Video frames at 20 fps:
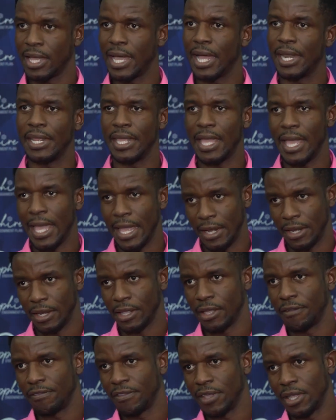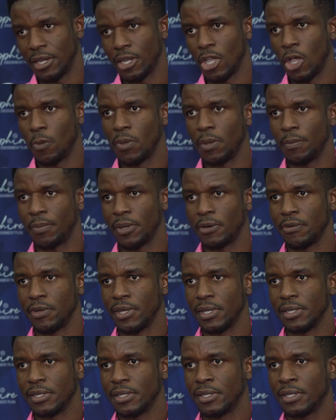at the end of the endowment
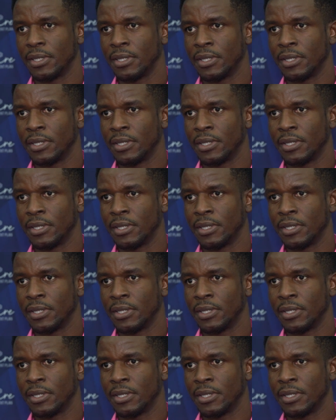period.